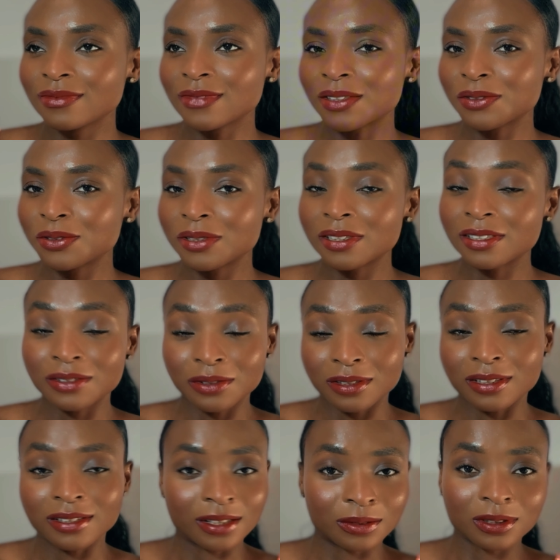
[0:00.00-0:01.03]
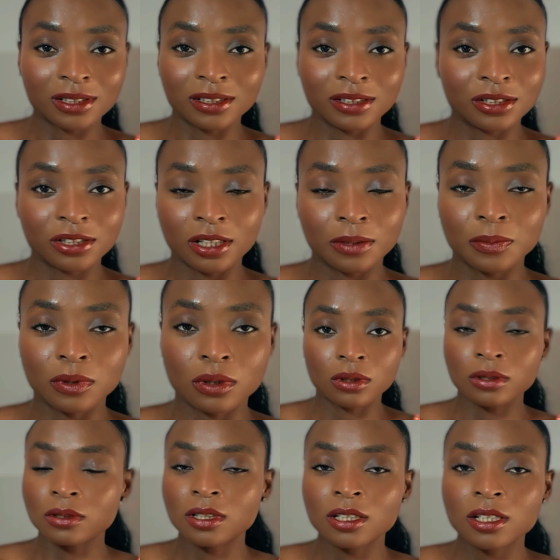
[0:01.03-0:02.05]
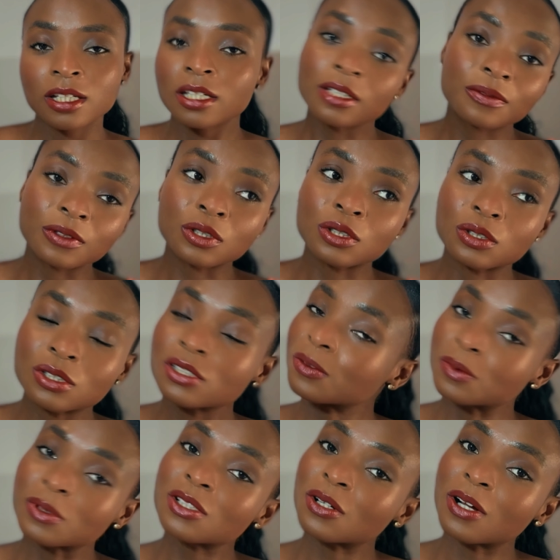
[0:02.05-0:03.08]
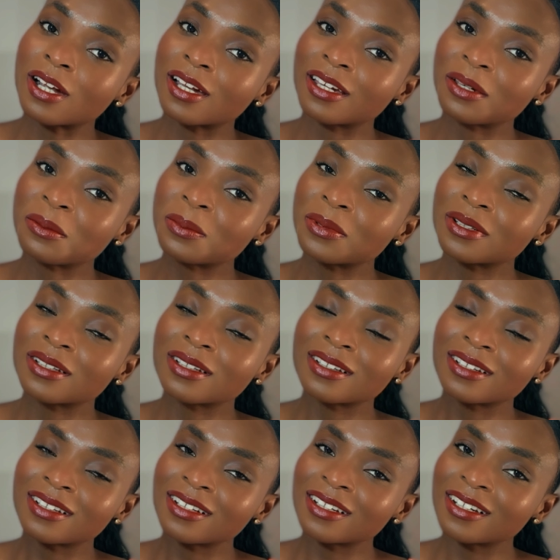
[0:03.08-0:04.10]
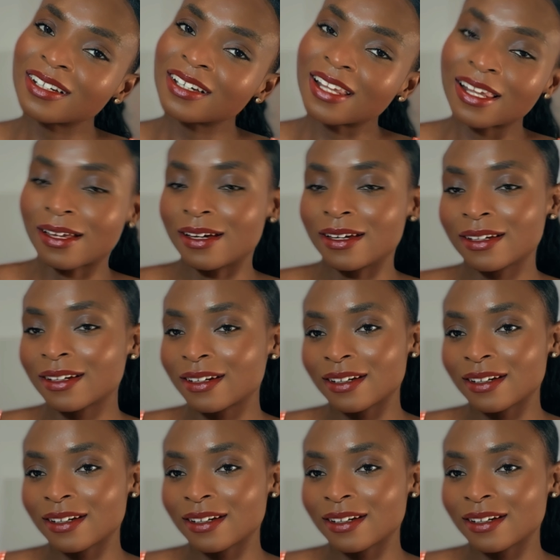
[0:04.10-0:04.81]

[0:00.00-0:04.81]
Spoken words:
know this is gonna sound cliche, but if you could subscribe, like,